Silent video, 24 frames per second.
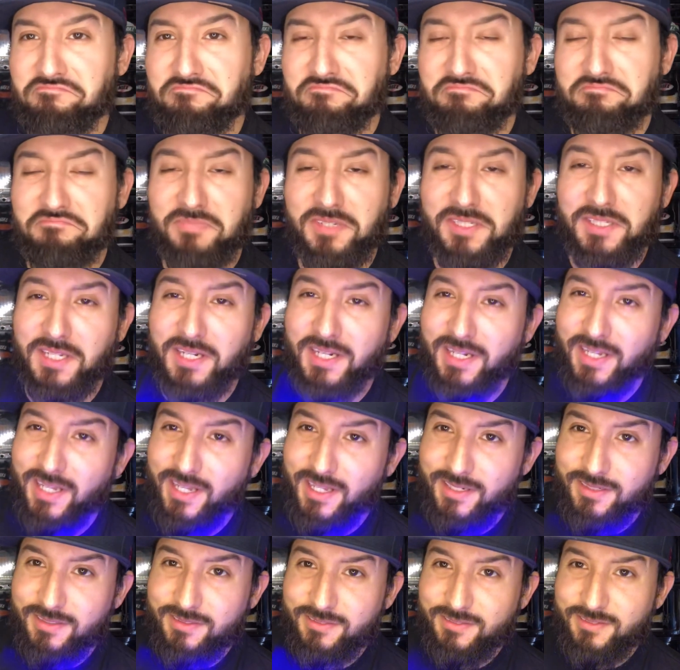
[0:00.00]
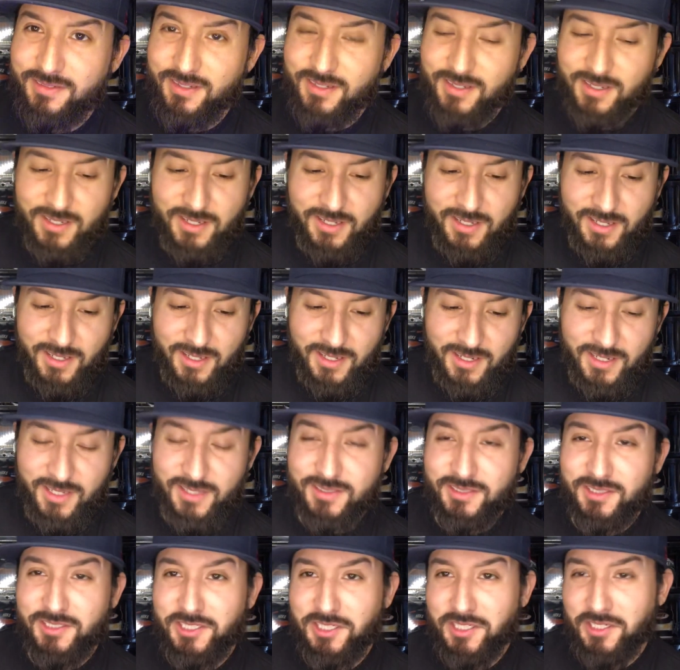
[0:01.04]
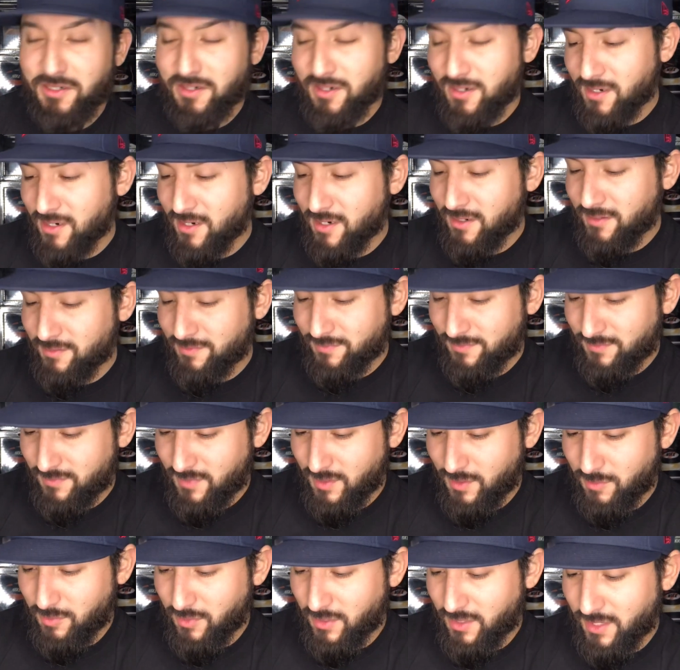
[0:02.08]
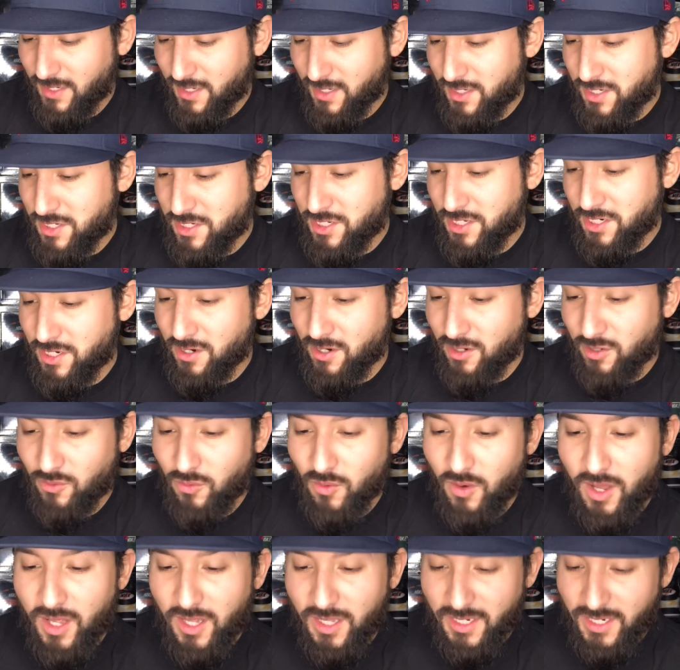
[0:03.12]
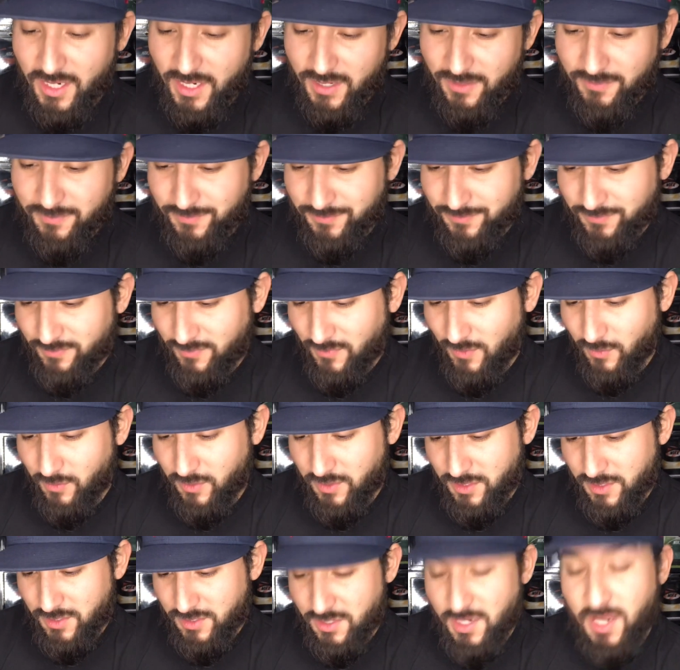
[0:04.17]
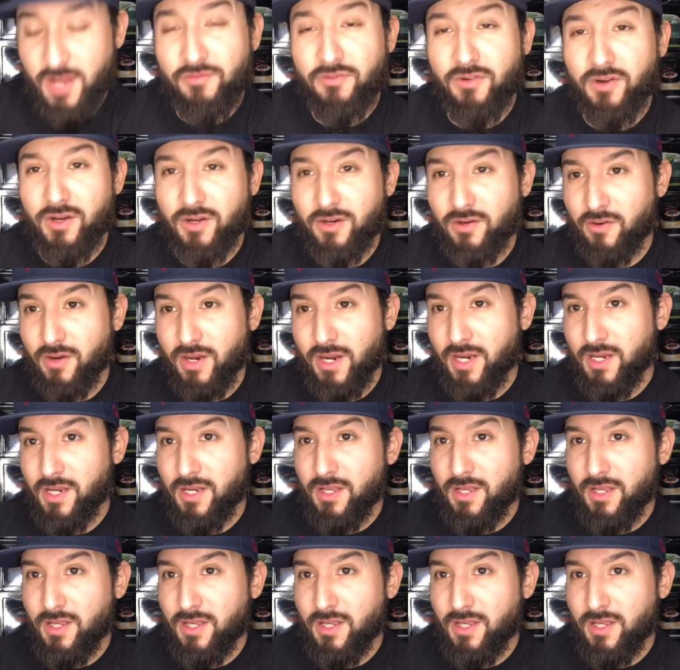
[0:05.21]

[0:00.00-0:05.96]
But then again, there's a GR, probably getting GR quality, which is not very great.